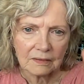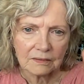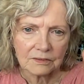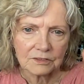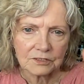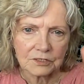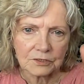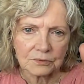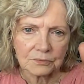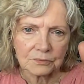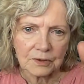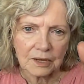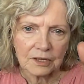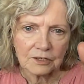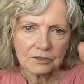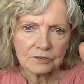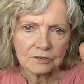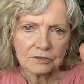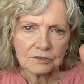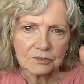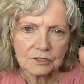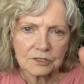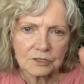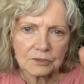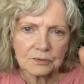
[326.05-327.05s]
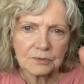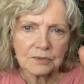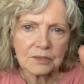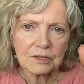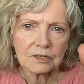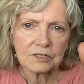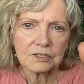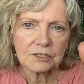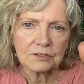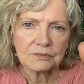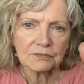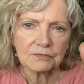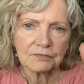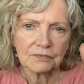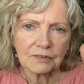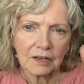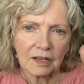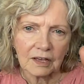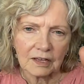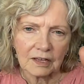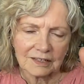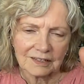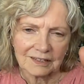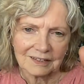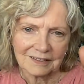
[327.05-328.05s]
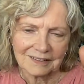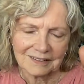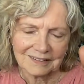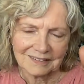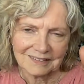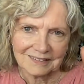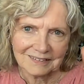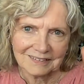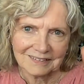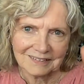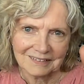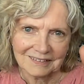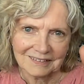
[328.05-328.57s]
surrender to the divine.